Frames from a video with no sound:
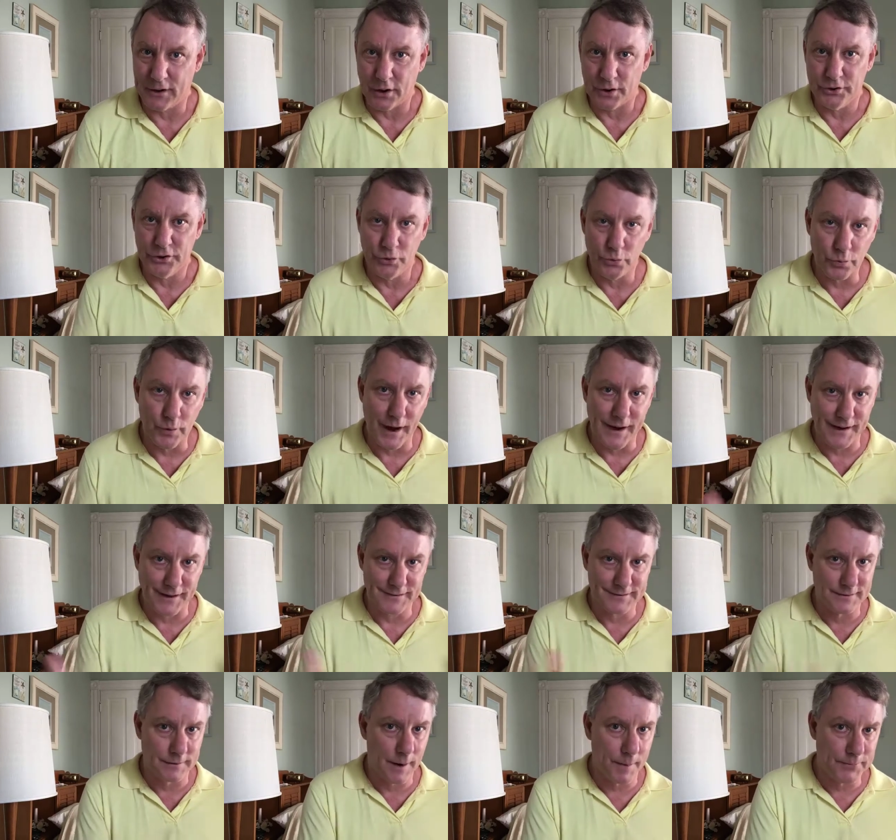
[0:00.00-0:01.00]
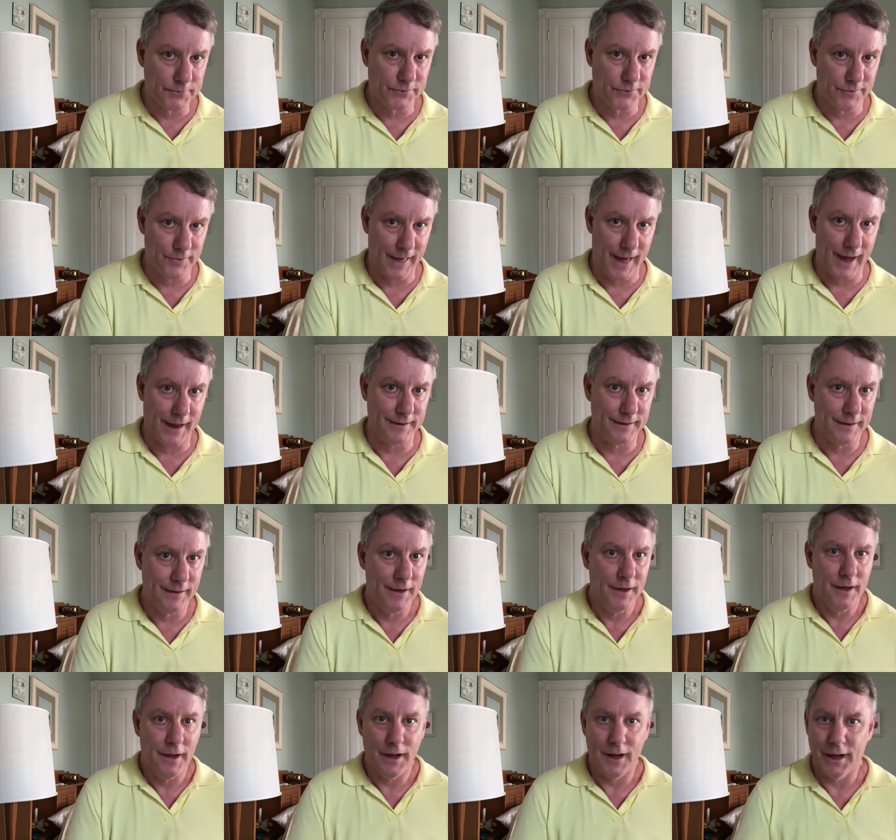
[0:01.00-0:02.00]
Are you writing scripts for that?
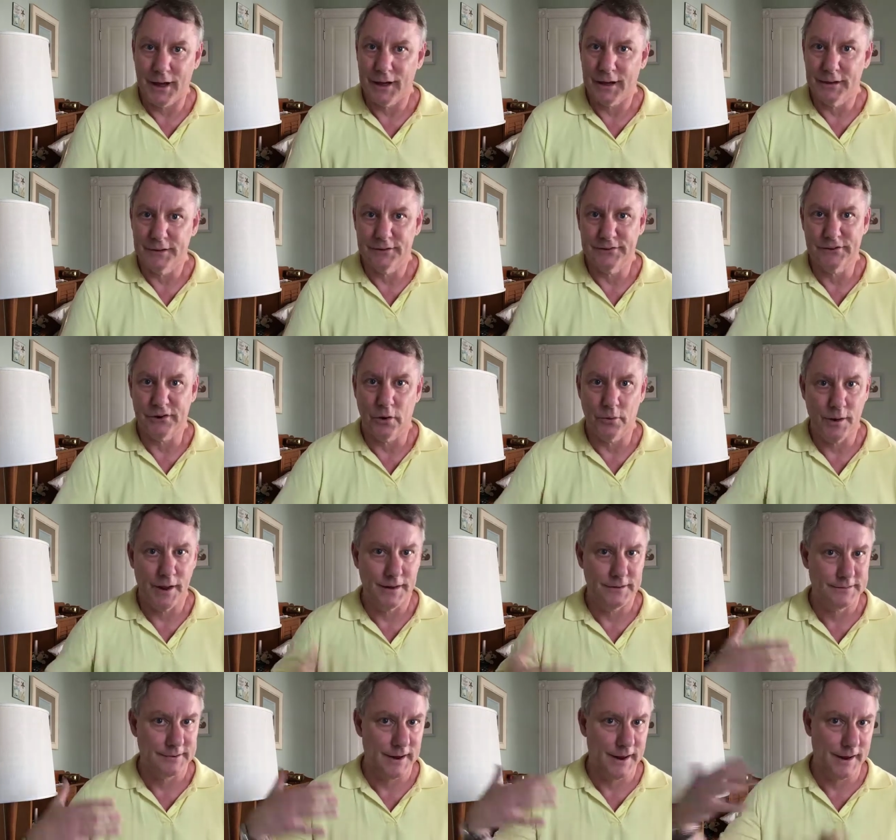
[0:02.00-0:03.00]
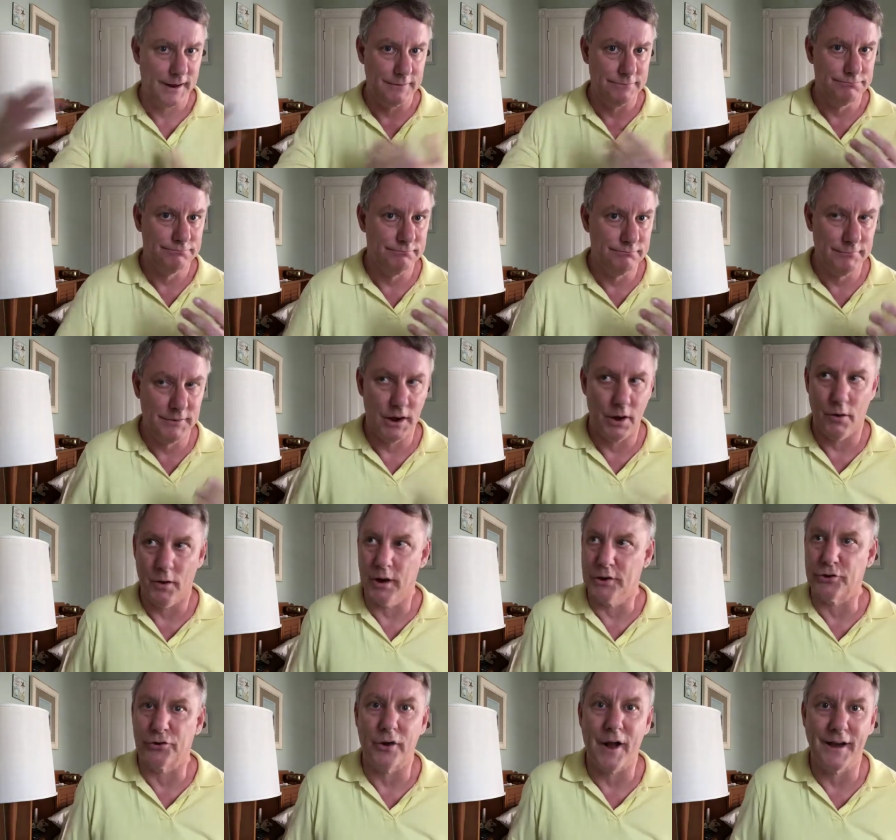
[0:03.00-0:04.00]
So it's a, you know,
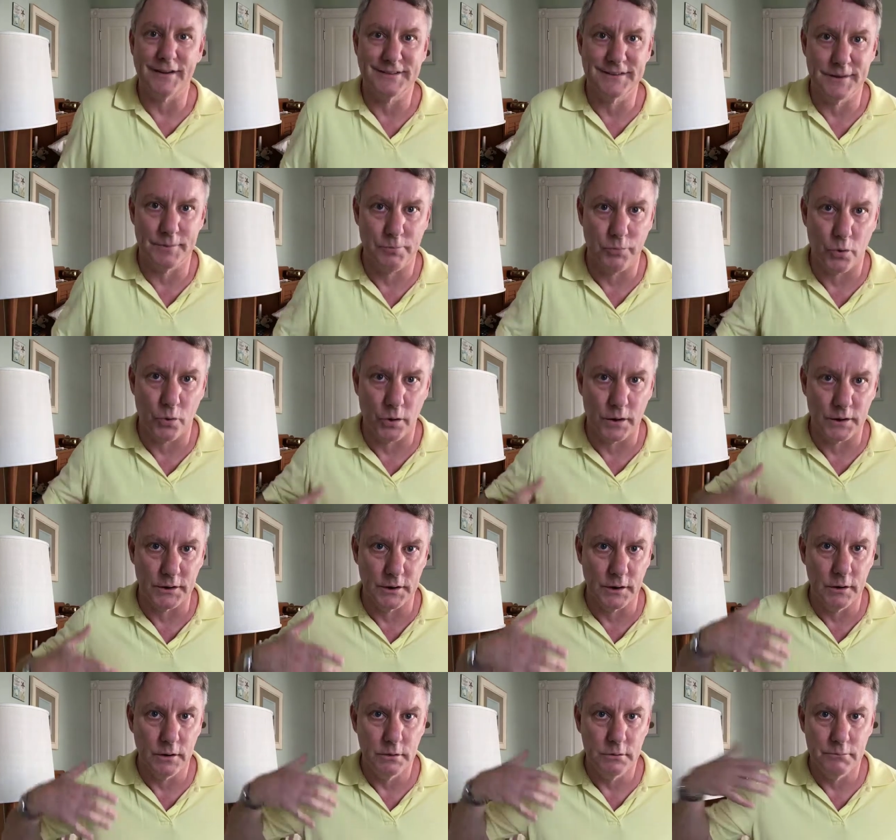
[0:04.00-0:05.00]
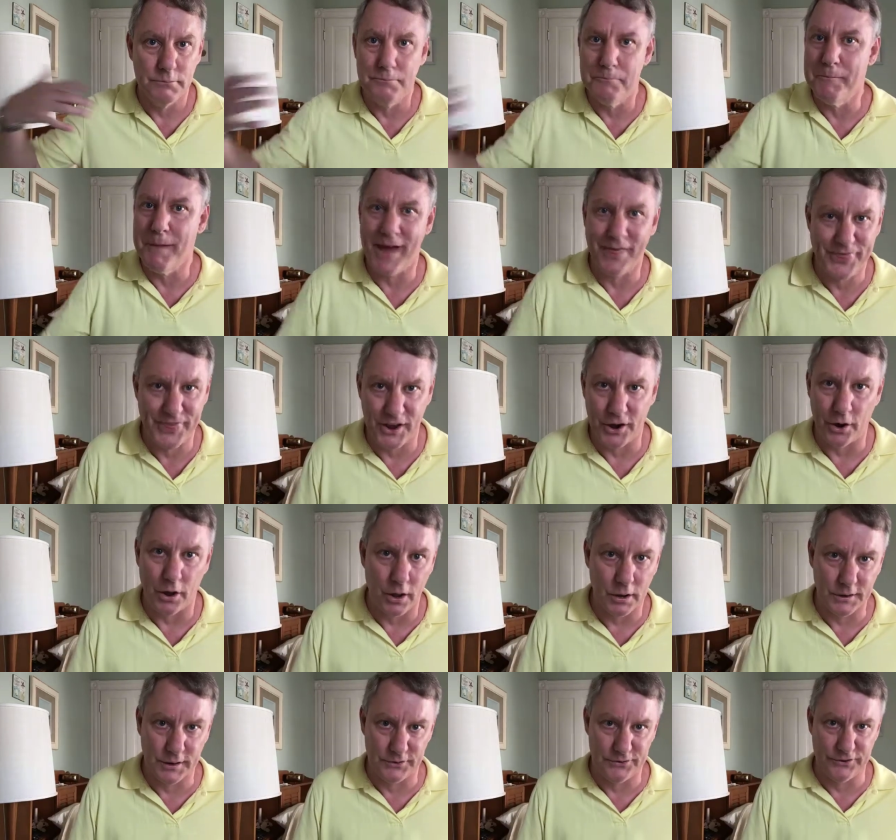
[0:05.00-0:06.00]
across the board
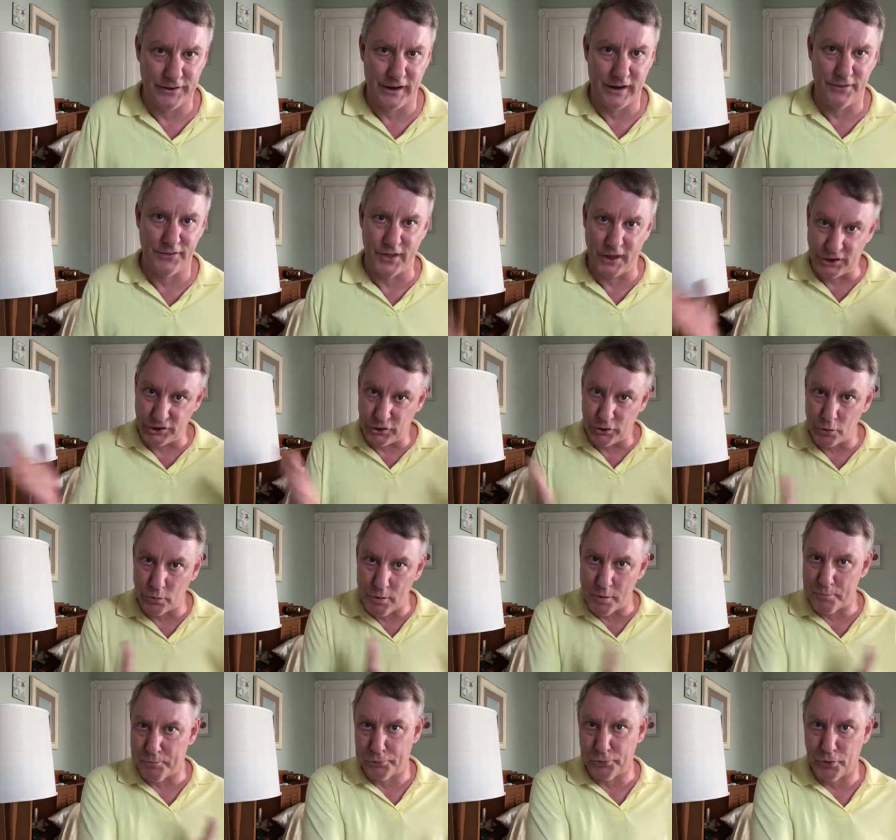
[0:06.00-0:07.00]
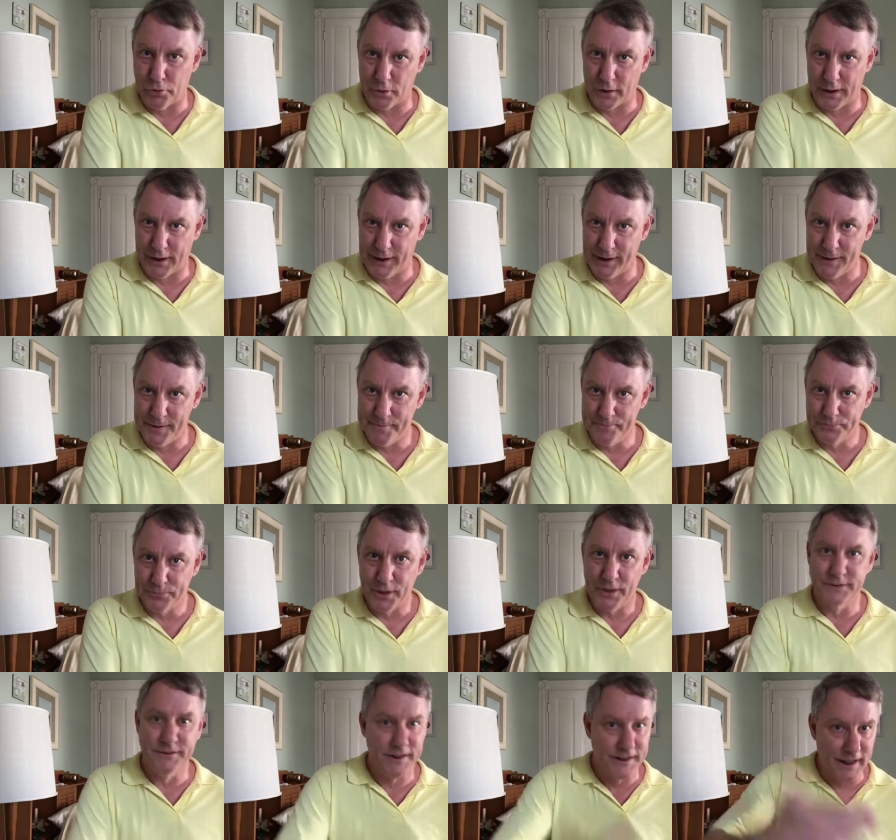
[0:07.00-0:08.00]
methodology that you employ
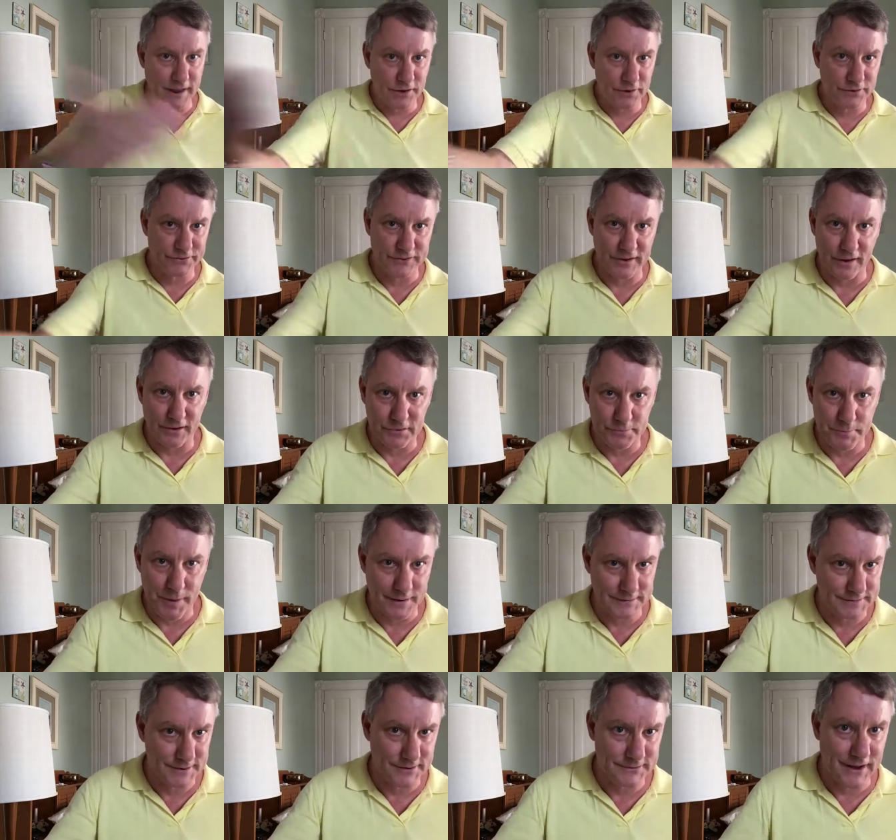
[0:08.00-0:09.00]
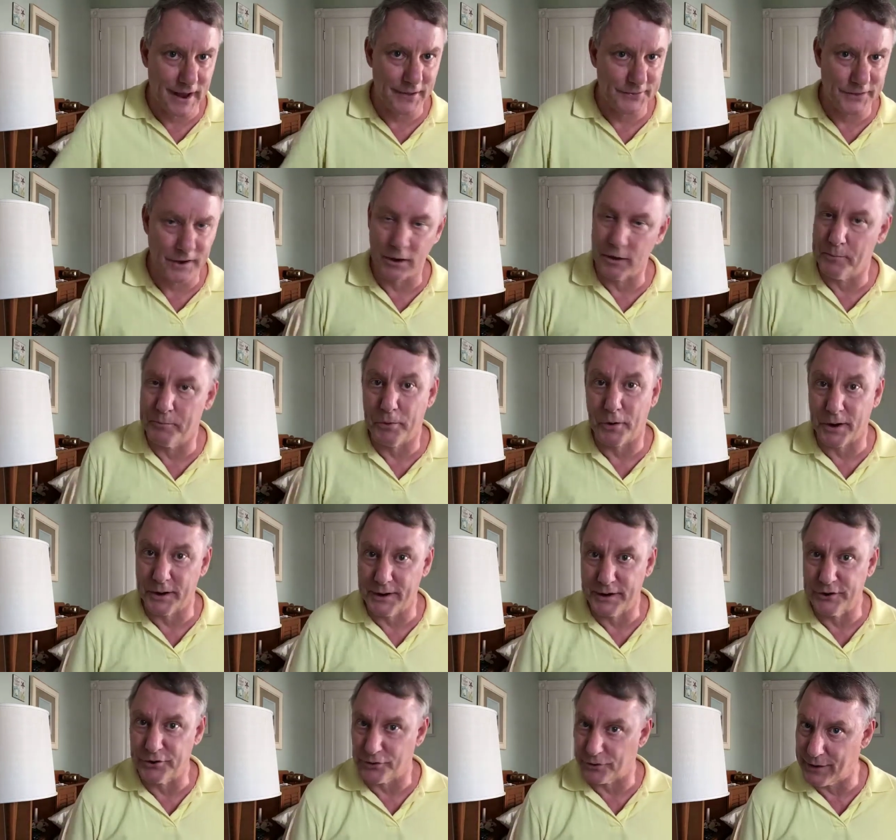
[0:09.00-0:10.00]
to get your sales message out there
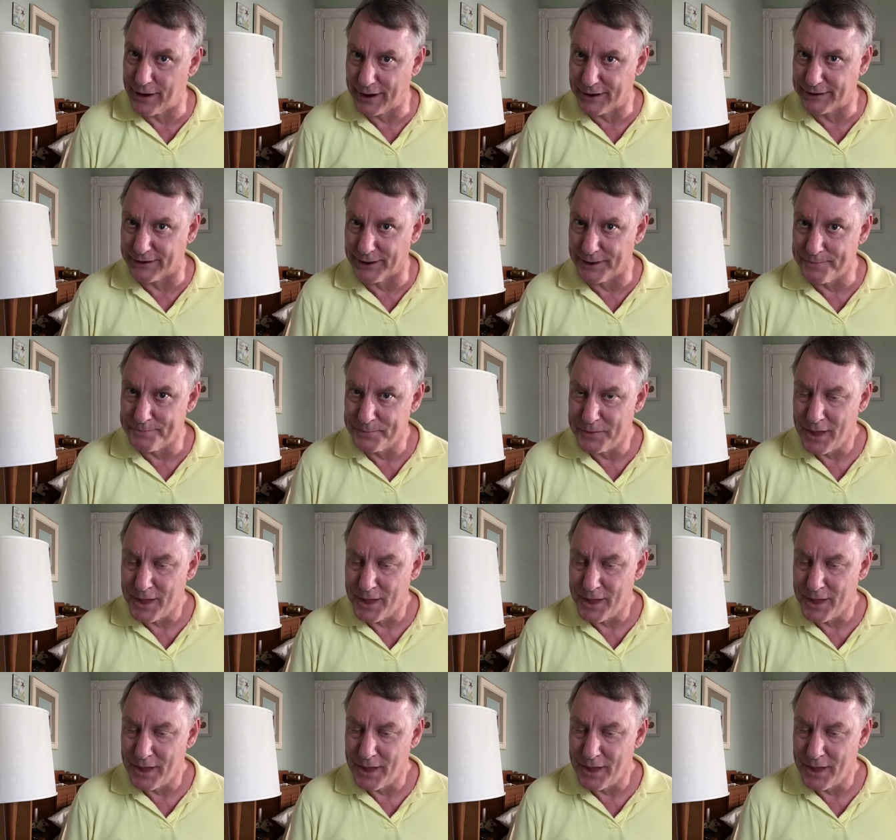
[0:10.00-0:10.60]
imparted correctly.